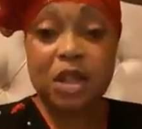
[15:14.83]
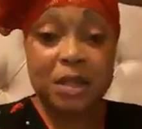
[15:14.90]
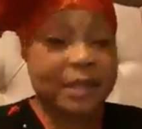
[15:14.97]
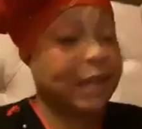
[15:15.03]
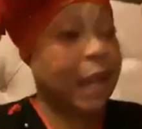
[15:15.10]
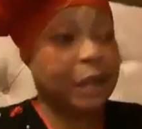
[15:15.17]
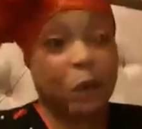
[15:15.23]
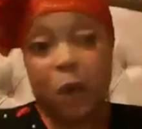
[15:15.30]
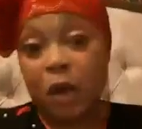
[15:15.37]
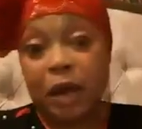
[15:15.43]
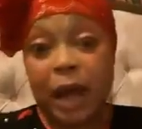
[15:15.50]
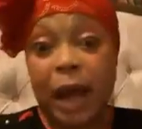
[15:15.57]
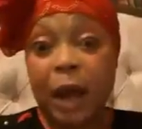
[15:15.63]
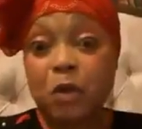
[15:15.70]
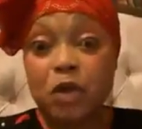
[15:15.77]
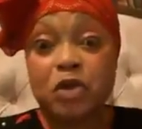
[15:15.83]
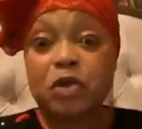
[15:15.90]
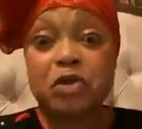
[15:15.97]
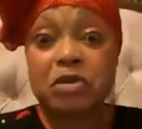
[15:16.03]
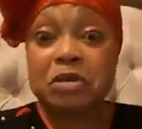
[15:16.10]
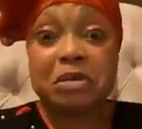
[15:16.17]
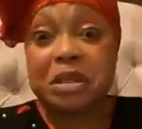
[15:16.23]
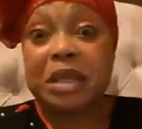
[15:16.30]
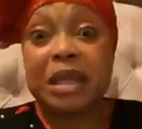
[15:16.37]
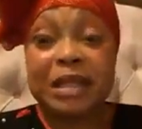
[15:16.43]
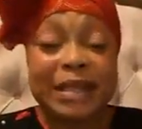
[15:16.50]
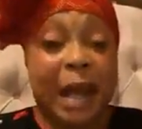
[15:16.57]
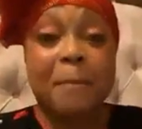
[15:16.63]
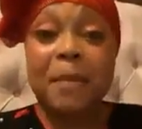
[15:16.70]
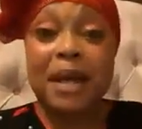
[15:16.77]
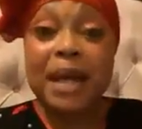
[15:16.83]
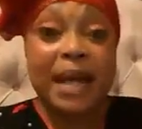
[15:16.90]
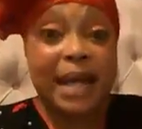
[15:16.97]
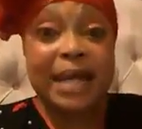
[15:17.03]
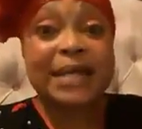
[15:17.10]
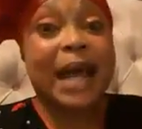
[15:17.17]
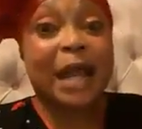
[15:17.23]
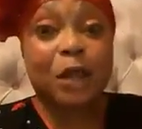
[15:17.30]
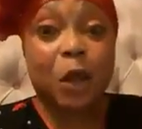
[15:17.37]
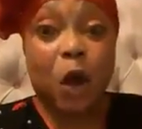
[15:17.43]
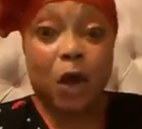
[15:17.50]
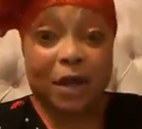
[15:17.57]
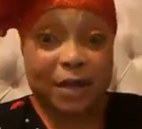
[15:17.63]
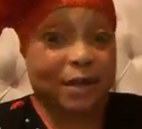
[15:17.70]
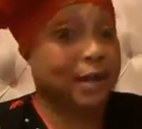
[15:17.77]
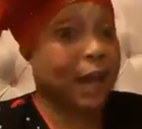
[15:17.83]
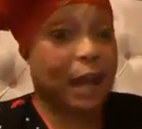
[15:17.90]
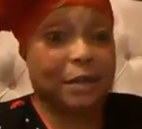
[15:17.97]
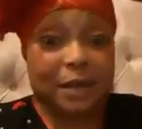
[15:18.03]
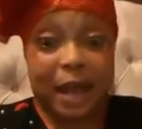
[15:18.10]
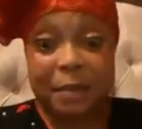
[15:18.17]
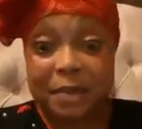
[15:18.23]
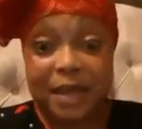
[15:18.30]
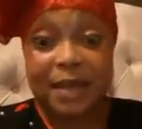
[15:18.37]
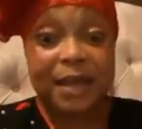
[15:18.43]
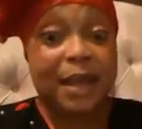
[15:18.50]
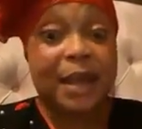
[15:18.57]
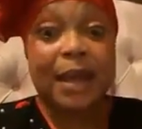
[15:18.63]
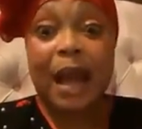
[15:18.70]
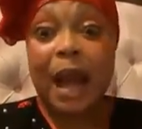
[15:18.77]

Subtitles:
It's her luck. I wouldn't, it's her luck, Abby.